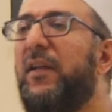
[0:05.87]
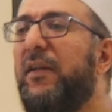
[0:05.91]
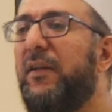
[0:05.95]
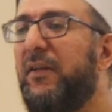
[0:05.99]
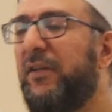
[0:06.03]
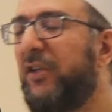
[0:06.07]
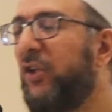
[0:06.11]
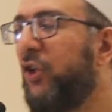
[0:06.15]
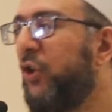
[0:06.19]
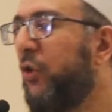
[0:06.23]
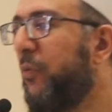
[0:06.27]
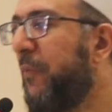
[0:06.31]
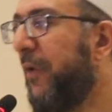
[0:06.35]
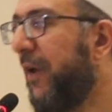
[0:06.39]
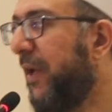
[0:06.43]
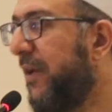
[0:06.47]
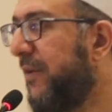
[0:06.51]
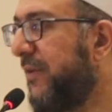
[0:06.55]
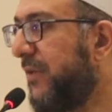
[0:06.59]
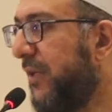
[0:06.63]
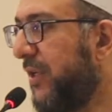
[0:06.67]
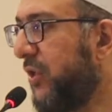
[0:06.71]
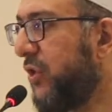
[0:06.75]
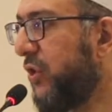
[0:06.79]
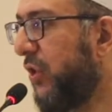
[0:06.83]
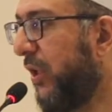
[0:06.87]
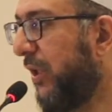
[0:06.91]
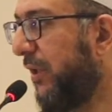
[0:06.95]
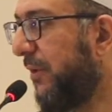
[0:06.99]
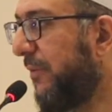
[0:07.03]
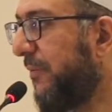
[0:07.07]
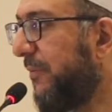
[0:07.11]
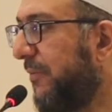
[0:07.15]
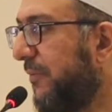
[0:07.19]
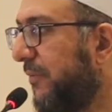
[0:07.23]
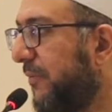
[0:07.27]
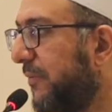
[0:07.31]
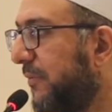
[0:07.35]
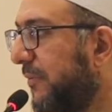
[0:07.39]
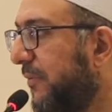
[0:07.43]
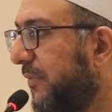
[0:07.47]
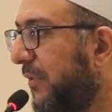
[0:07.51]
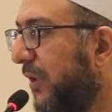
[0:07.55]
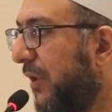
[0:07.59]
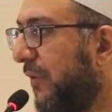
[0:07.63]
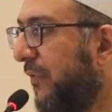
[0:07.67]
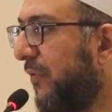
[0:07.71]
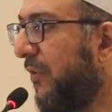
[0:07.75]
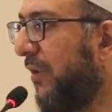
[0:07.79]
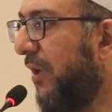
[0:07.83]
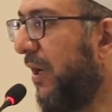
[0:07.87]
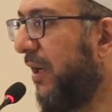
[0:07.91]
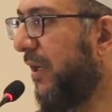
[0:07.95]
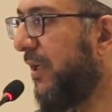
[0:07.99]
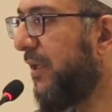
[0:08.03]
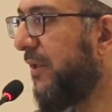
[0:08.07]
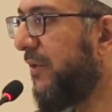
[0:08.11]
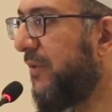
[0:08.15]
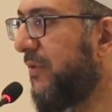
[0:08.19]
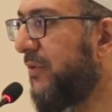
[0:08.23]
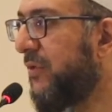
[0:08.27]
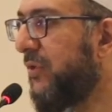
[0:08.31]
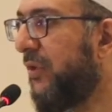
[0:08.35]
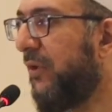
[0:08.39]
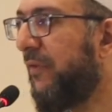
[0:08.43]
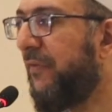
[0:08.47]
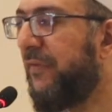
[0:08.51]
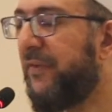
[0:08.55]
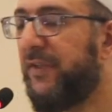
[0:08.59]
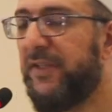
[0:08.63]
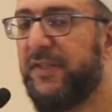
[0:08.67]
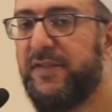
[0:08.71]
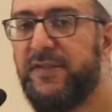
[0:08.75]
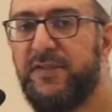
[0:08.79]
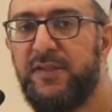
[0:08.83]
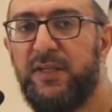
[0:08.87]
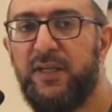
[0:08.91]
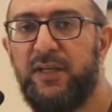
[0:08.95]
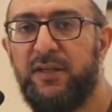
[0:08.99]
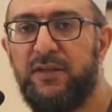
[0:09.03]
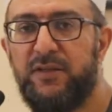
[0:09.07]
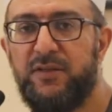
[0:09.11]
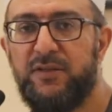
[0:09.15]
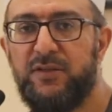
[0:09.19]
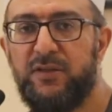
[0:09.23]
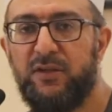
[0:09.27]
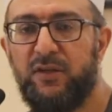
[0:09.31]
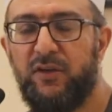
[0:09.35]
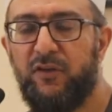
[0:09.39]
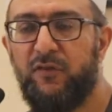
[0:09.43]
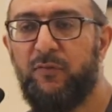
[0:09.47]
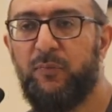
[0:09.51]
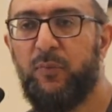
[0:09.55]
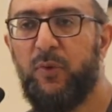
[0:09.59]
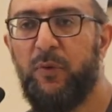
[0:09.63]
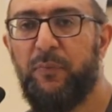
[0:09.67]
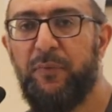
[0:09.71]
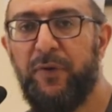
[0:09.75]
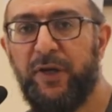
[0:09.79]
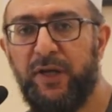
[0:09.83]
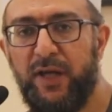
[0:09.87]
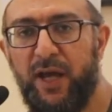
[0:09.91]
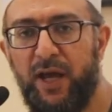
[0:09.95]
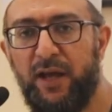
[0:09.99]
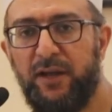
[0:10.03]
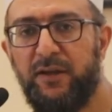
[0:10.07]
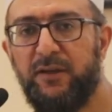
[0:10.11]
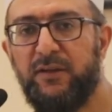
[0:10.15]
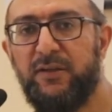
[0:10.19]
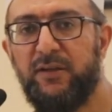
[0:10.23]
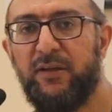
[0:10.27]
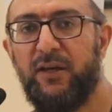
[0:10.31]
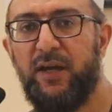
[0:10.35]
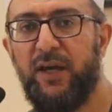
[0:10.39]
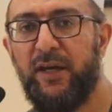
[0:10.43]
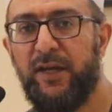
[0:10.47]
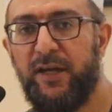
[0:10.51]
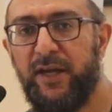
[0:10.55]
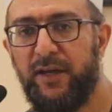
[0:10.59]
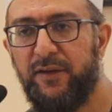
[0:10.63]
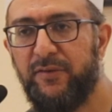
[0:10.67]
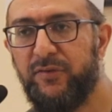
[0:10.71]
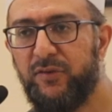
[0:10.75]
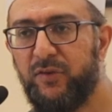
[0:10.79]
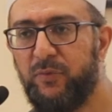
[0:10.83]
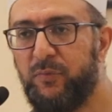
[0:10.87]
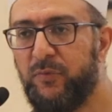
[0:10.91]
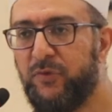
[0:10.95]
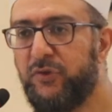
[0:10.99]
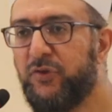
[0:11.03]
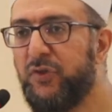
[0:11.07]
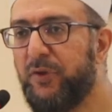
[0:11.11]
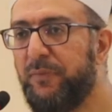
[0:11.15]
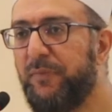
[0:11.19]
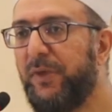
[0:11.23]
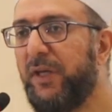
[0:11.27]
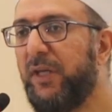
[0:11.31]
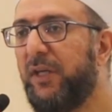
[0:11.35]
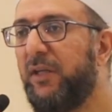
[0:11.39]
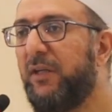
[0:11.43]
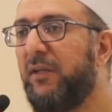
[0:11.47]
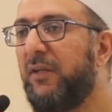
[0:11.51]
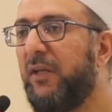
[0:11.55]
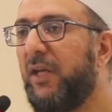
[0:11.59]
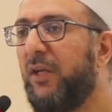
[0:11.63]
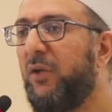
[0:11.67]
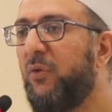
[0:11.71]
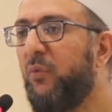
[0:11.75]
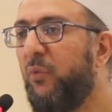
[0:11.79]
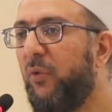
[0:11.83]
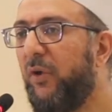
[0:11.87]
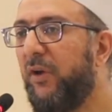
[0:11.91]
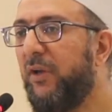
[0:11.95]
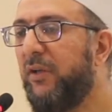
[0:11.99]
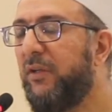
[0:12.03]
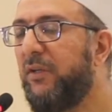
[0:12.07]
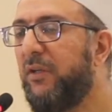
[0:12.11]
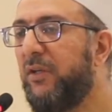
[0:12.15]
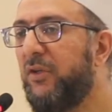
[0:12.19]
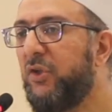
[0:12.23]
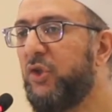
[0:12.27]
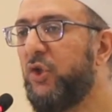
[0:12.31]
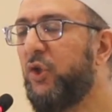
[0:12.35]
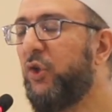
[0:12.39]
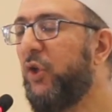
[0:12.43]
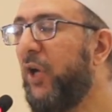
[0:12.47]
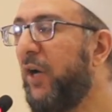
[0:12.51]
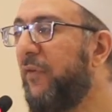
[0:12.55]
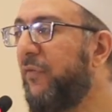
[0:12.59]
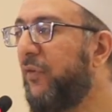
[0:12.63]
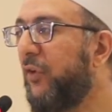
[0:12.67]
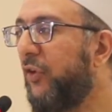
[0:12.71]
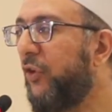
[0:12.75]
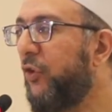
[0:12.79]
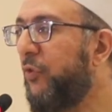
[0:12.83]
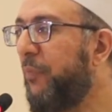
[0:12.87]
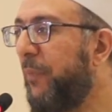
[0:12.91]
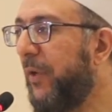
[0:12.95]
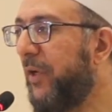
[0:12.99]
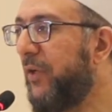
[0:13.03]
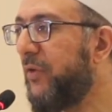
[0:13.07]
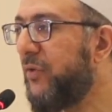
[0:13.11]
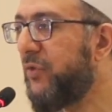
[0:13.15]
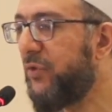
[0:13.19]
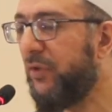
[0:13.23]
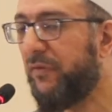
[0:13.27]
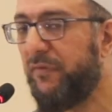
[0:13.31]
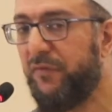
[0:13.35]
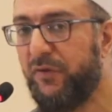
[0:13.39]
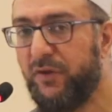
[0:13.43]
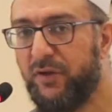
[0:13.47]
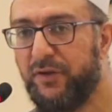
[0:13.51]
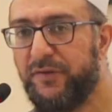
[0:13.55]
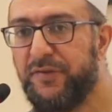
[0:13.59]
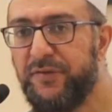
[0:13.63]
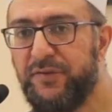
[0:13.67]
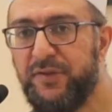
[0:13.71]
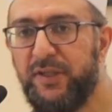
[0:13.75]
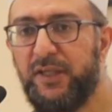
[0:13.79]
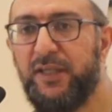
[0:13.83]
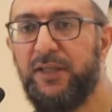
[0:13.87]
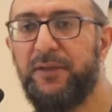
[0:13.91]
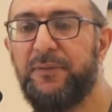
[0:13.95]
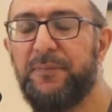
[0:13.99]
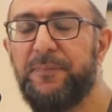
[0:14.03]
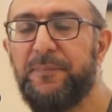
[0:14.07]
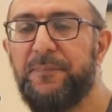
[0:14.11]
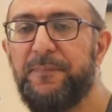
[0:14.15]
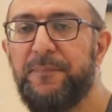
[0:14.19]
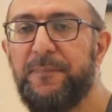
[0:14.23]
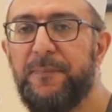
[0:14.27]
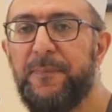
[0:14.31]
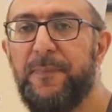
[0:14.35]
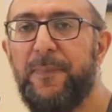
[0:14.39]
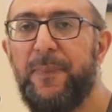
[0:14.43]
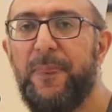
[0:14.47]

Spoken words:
dehumanization, of lies, of deceit, of propaganda against the Muslimin in one geographical space of Palestine.